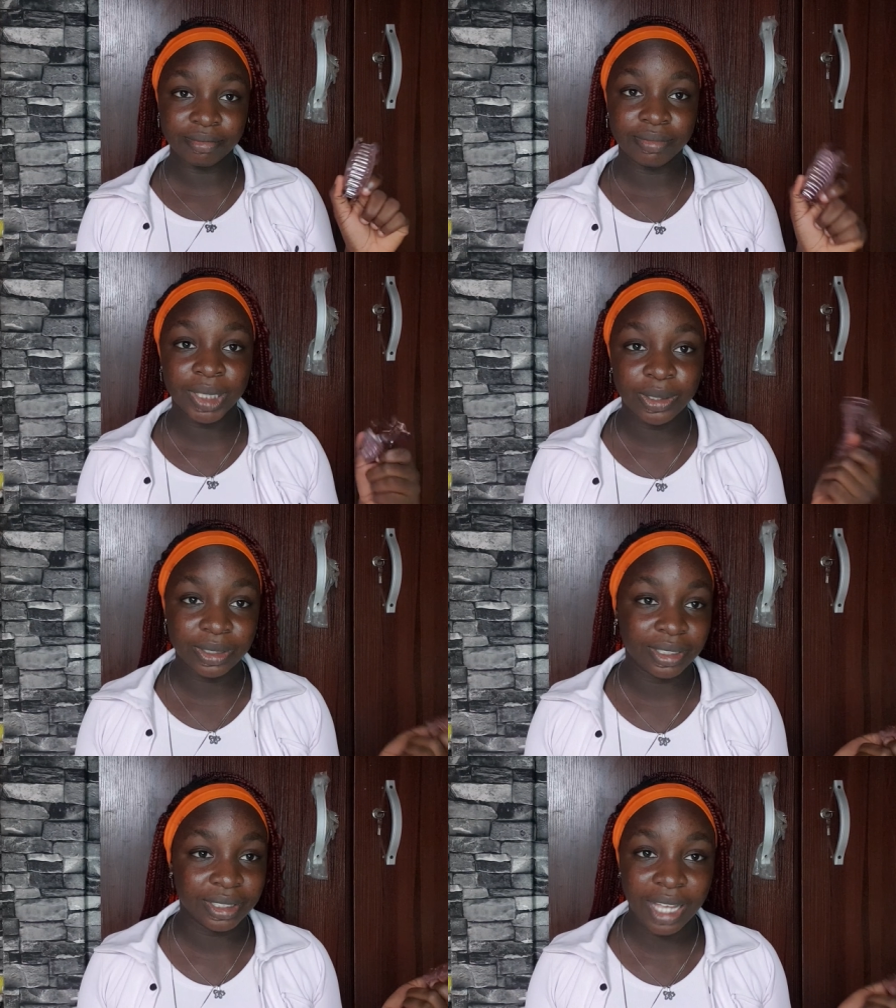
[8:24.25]

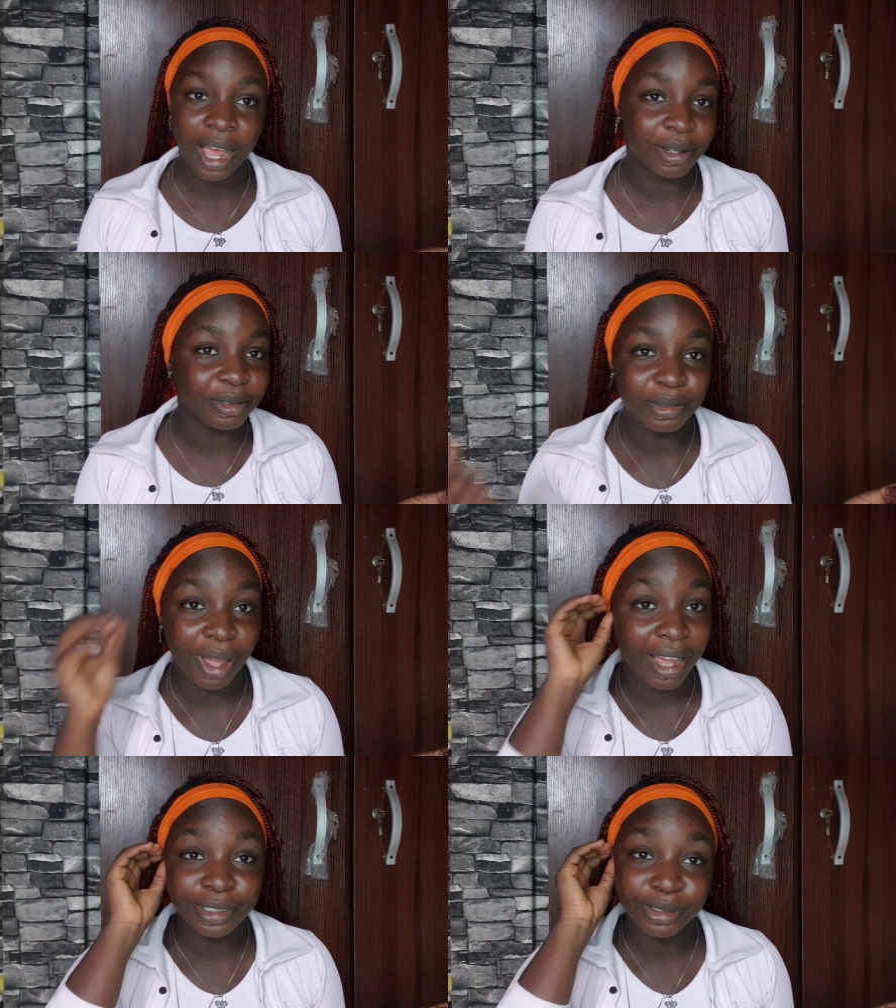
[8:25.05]
because I,
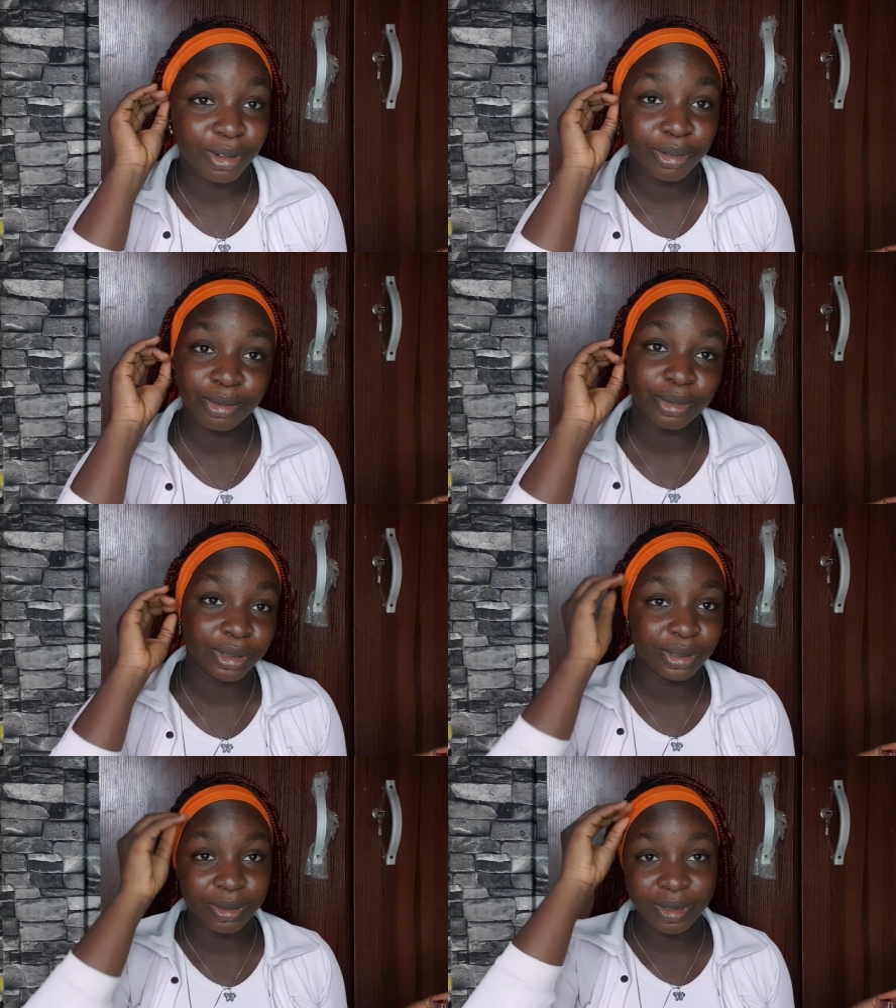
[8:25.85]
I did not know
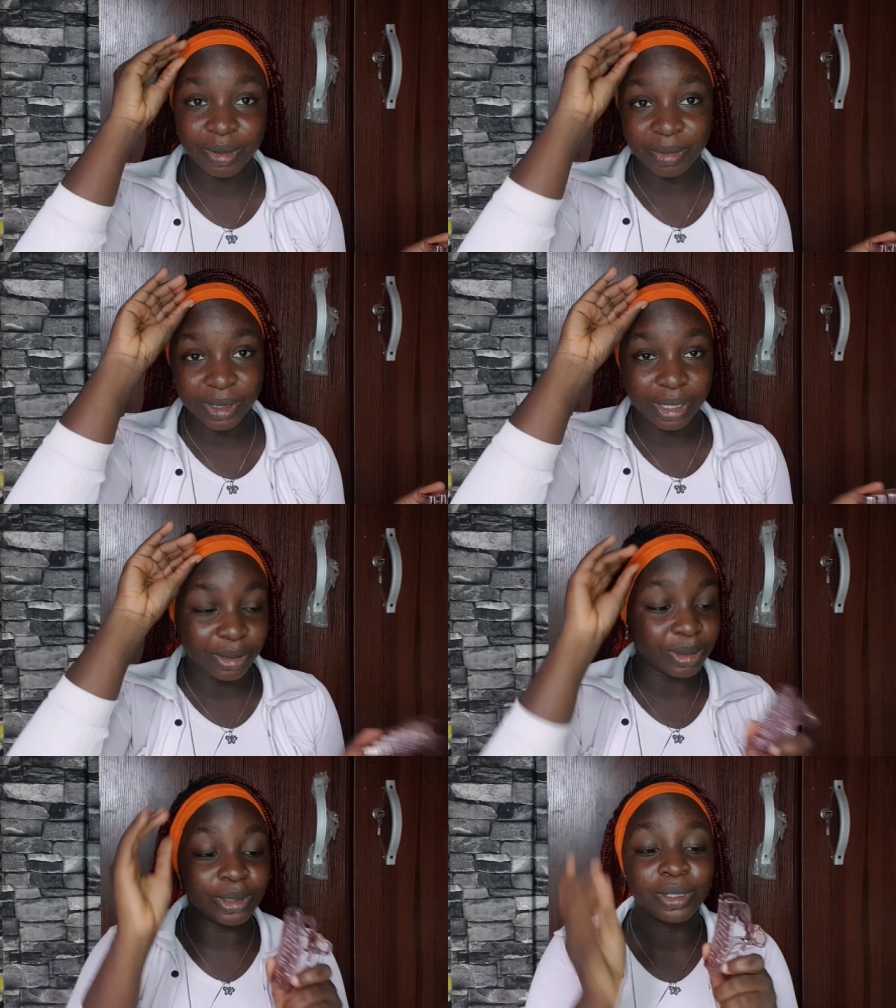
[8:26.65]
what to name it at
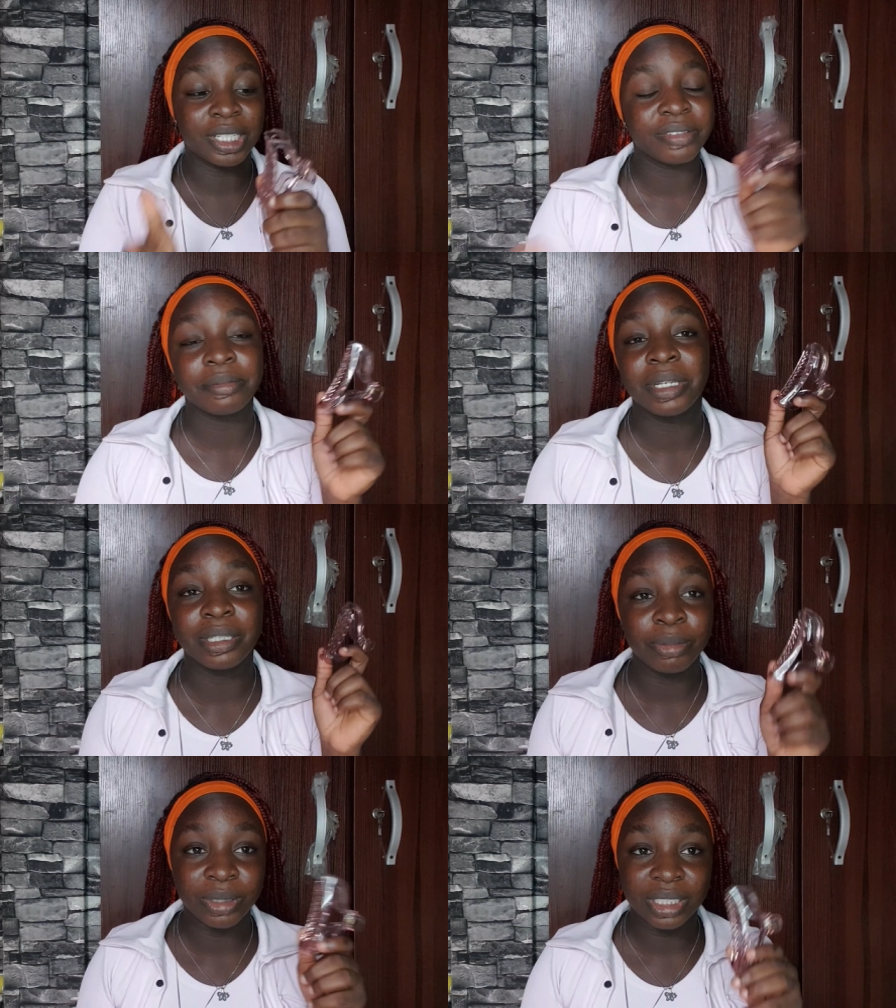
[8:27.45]
all It's not giving me
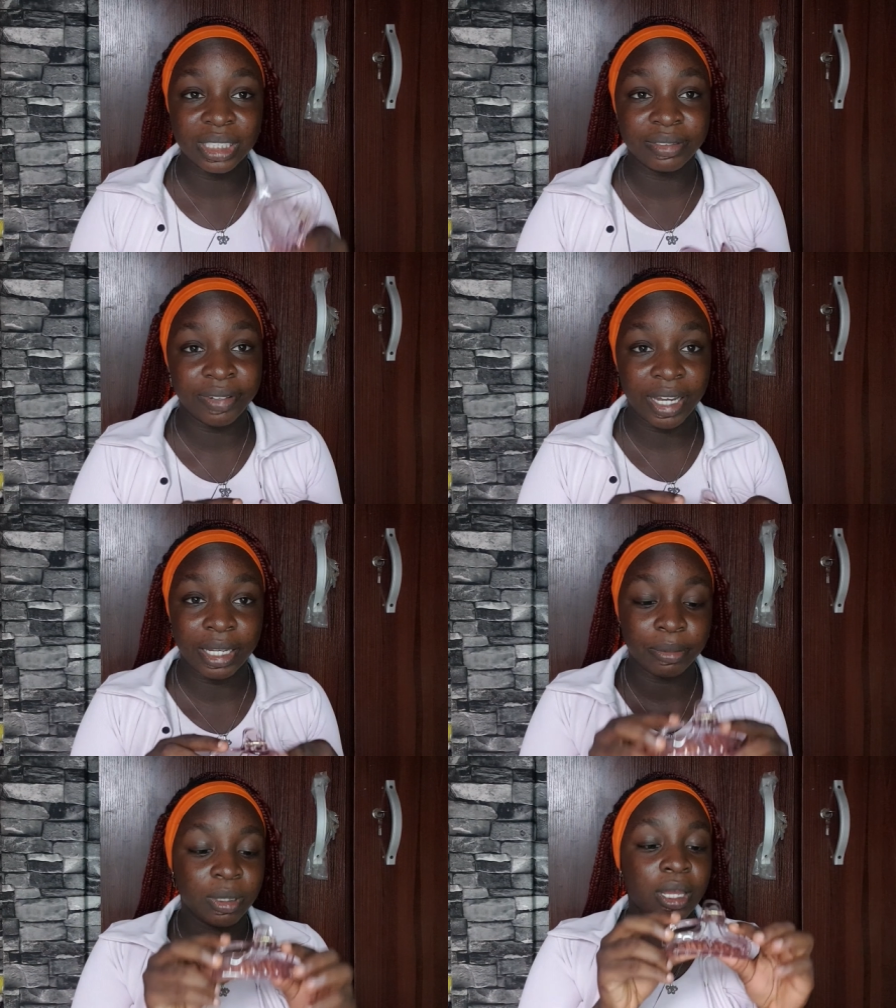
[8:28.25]
anybody's
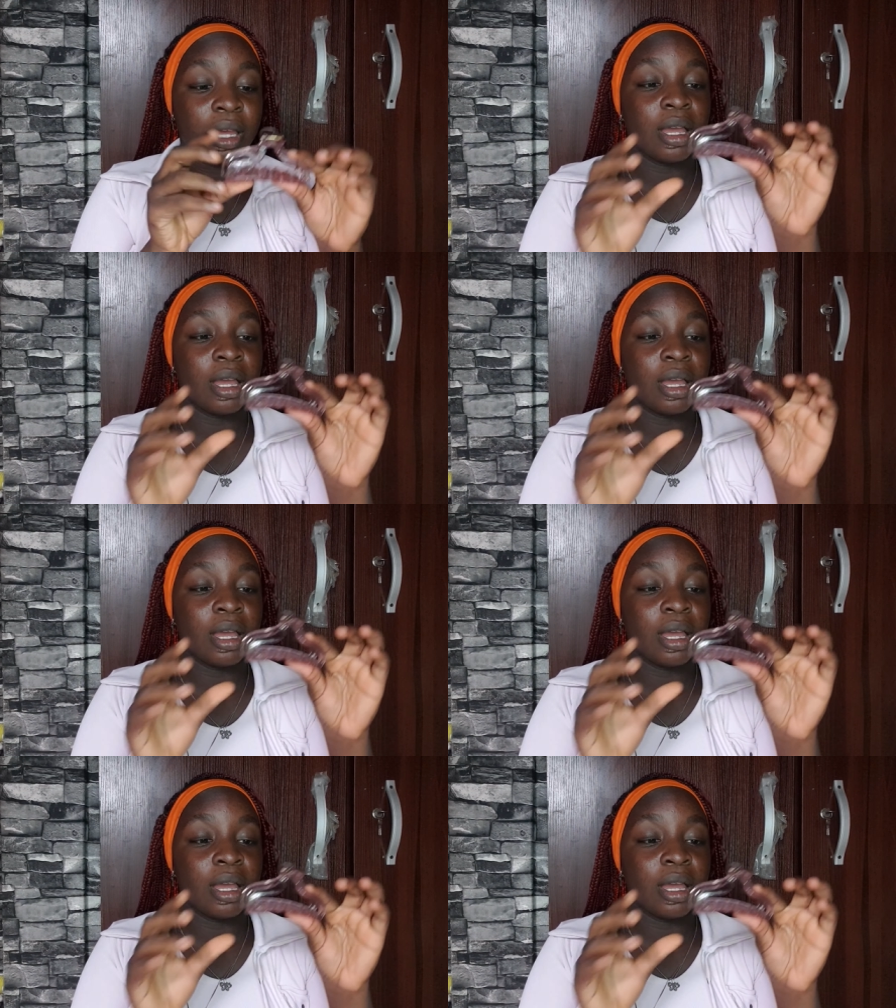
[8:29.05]
vibe